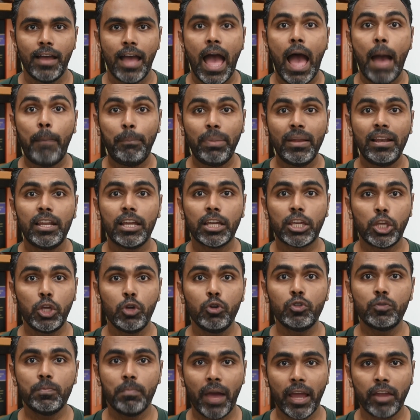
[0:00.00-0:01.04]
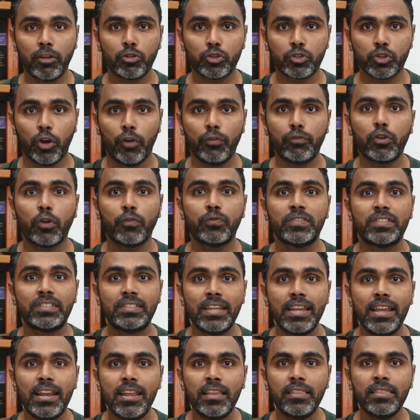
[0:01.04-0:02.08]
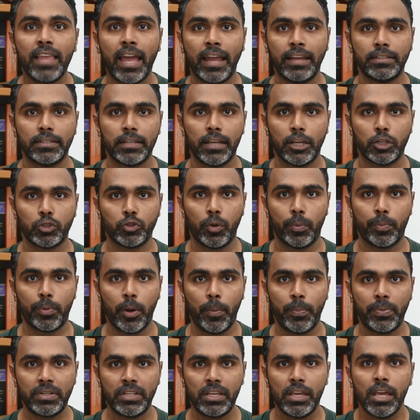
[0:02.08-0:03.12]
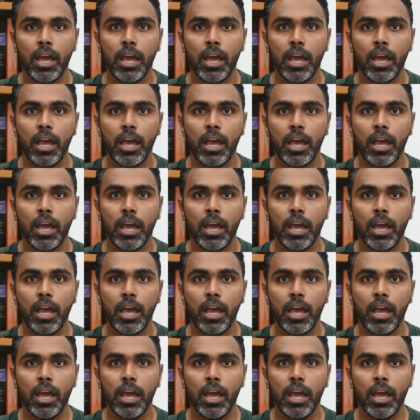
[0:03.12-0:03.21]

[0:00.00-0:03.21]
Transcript: Apple accused Microsoft of stealing their intellectual property,